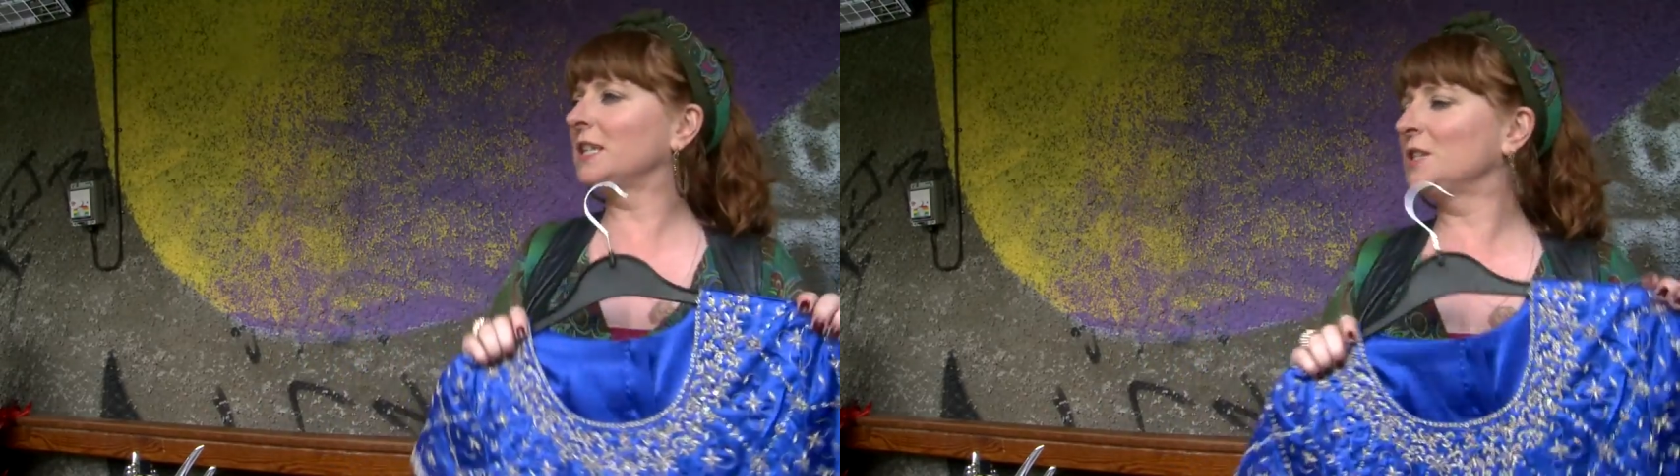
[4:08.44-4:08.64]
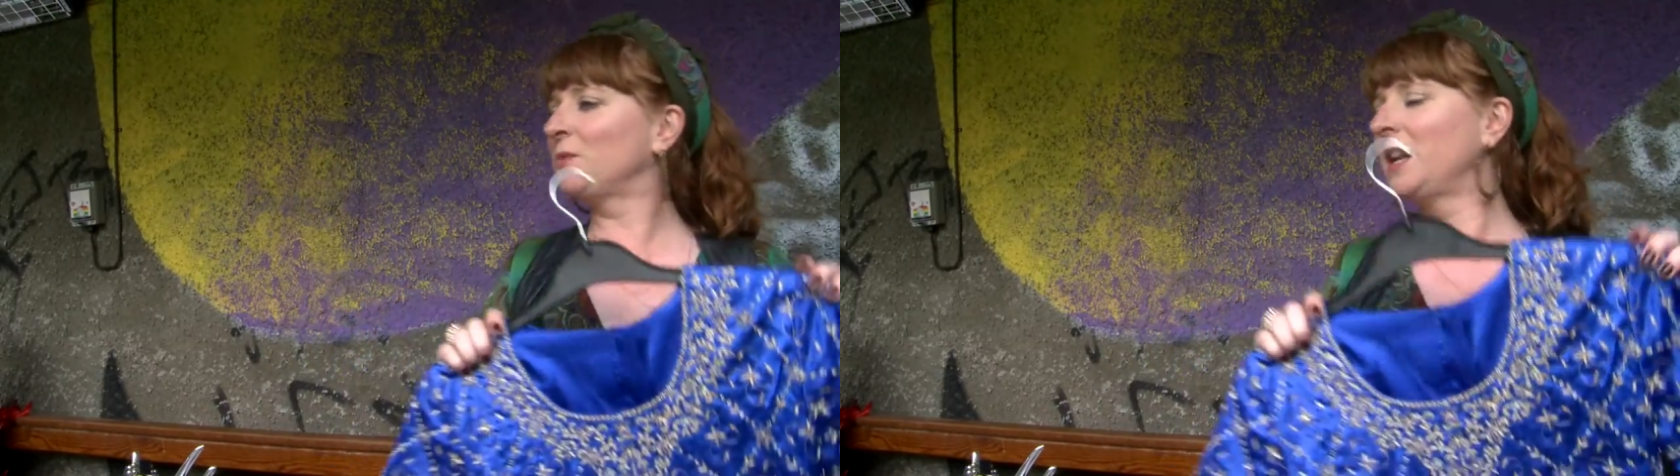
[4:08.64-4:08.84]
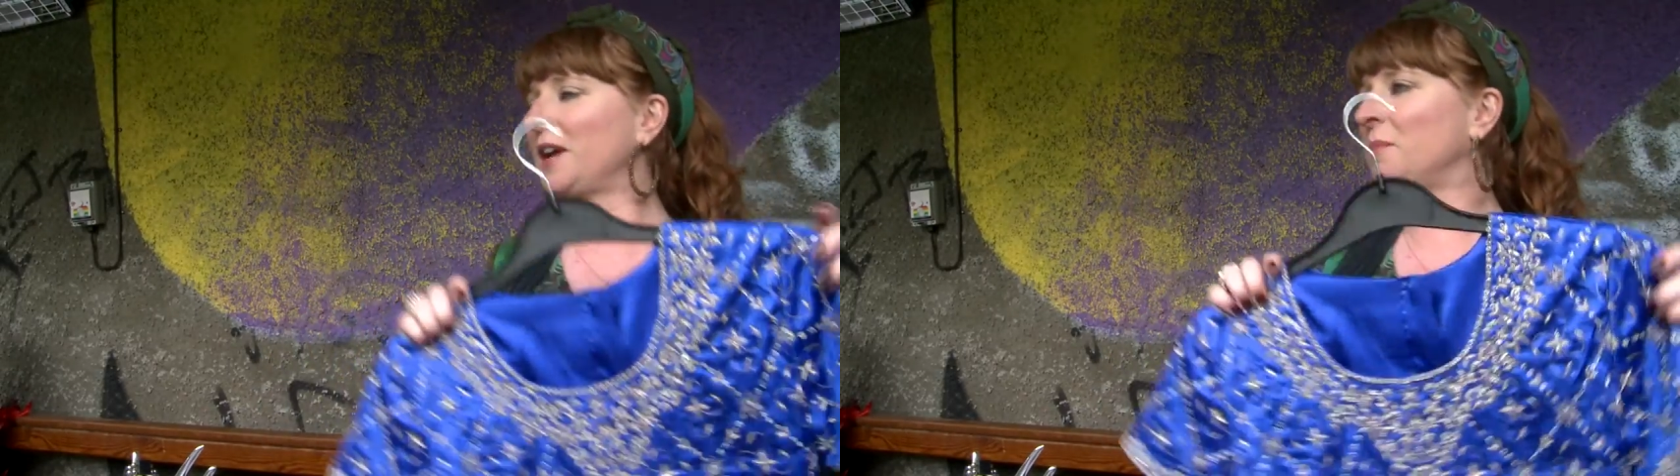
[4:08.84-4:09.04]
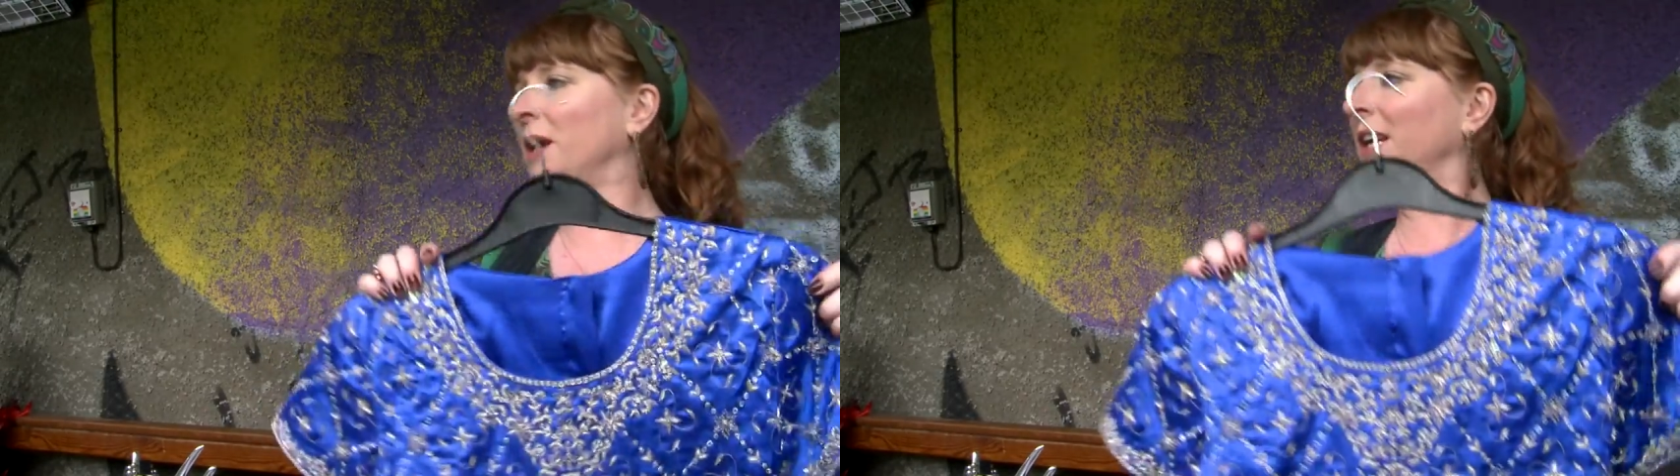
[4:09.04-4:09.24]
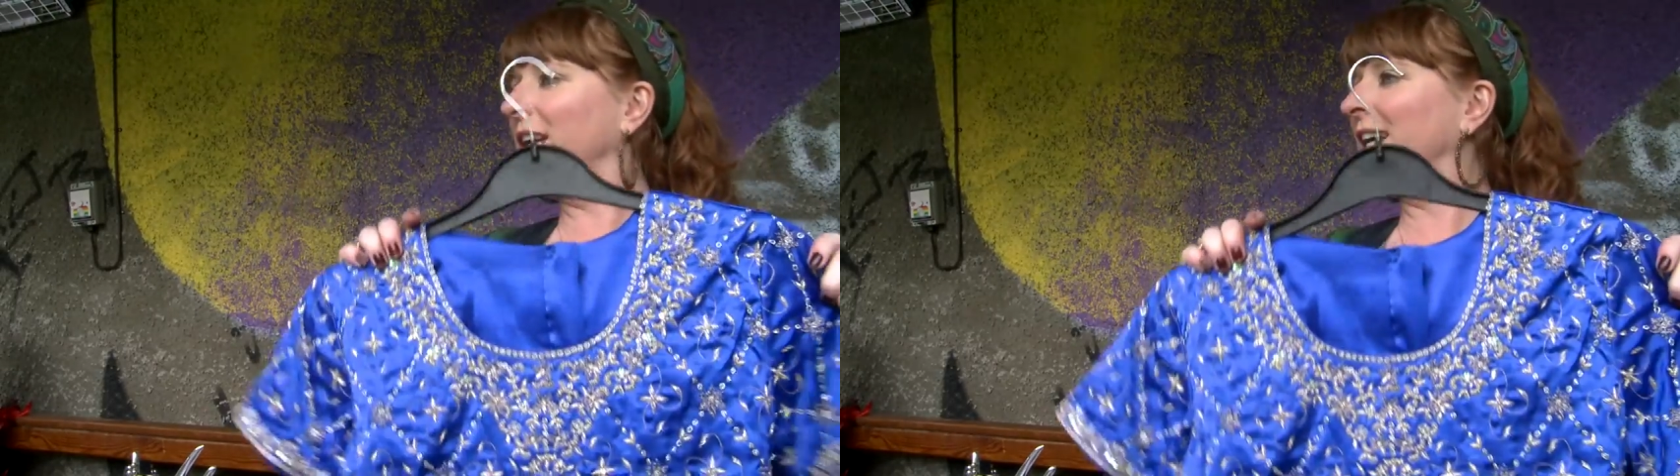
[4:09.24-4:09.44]
this one,
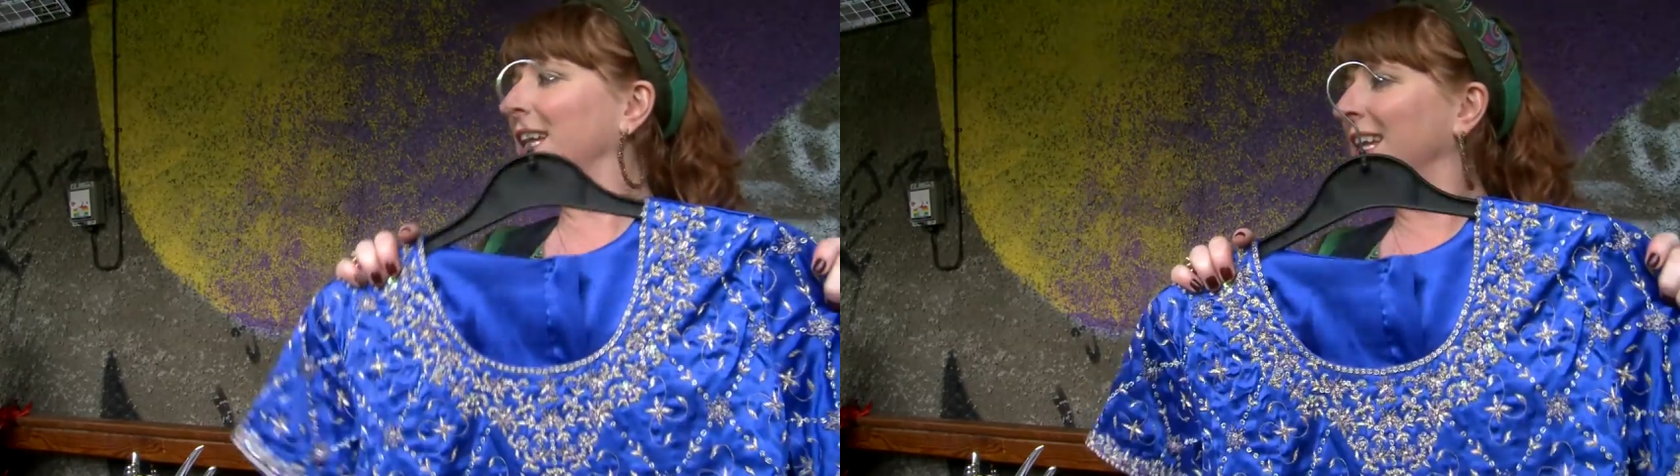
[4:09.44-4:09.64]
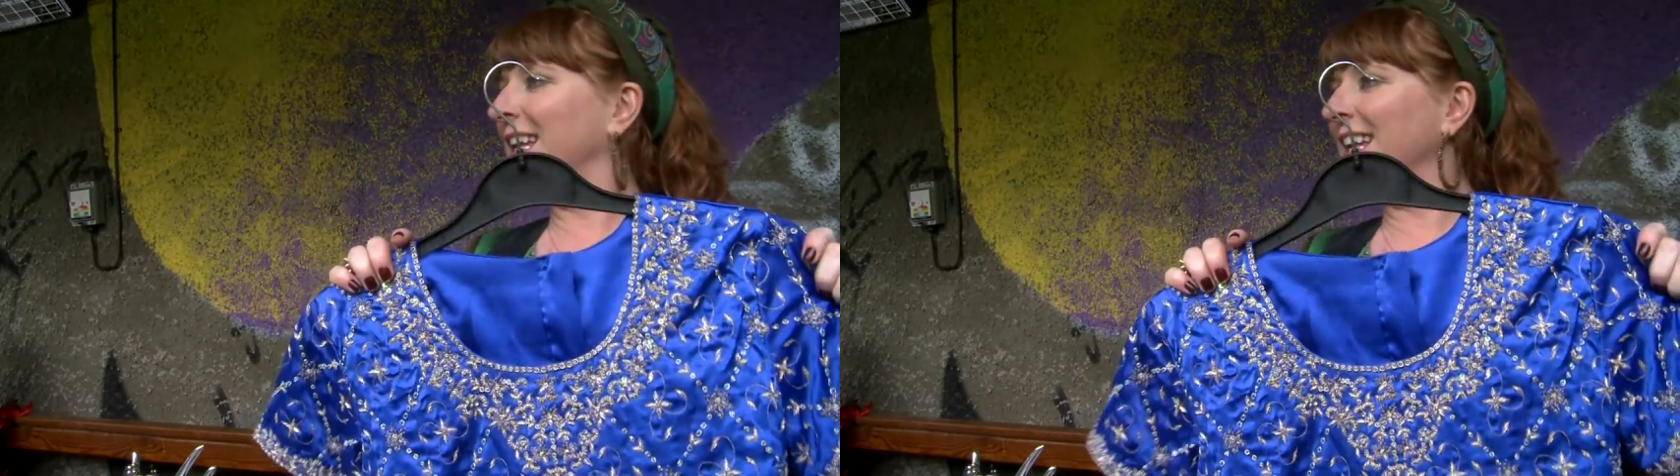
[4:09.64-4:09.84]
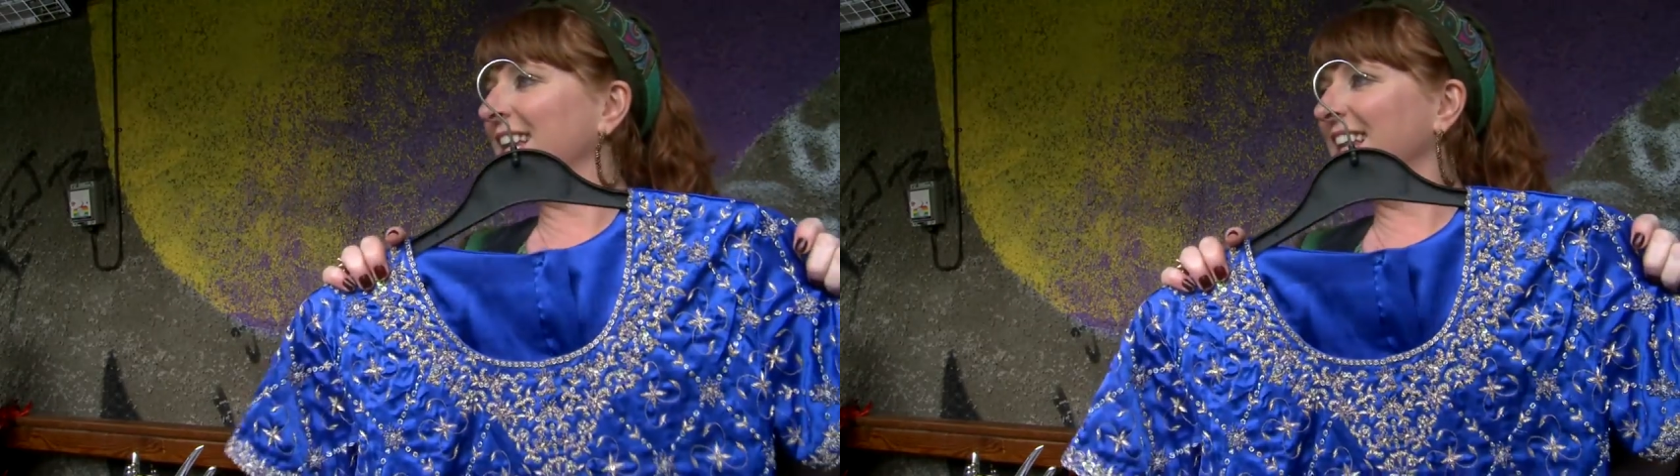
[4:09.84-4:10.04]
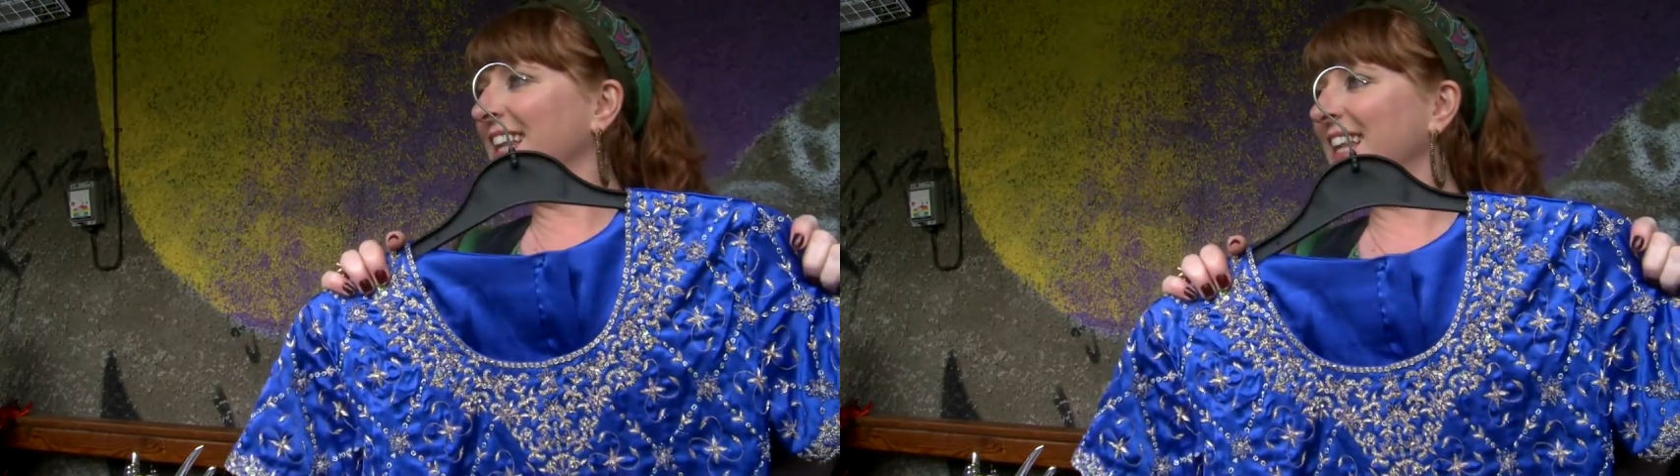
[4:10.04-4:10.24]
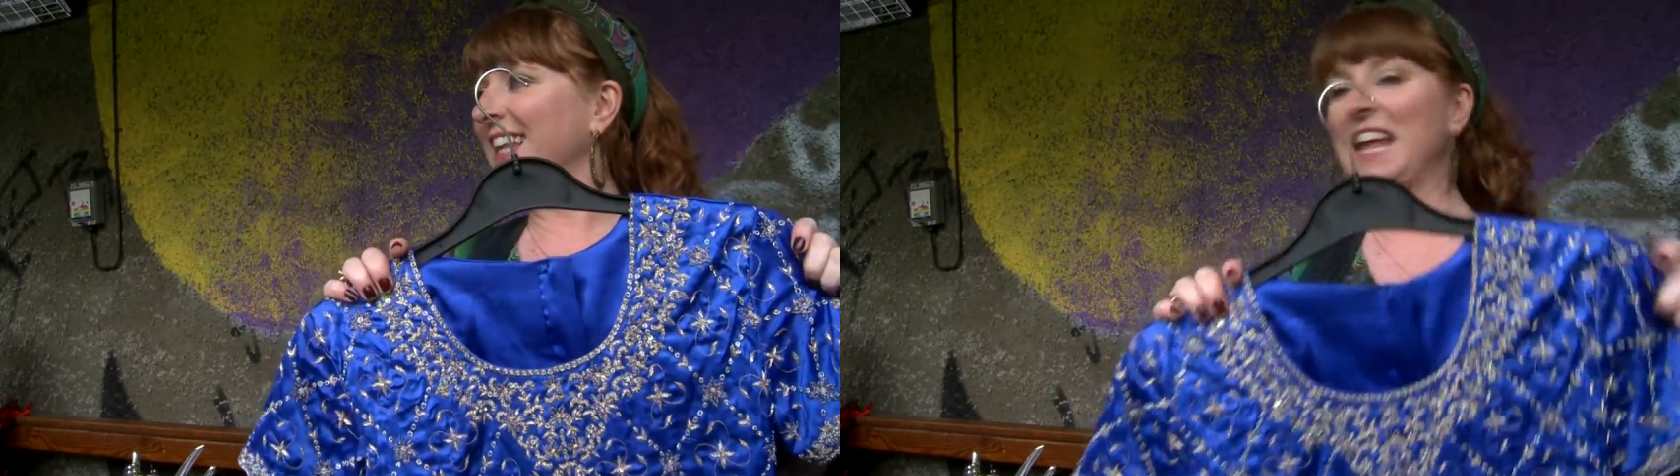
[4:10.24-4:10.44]
Naomi? That one is six.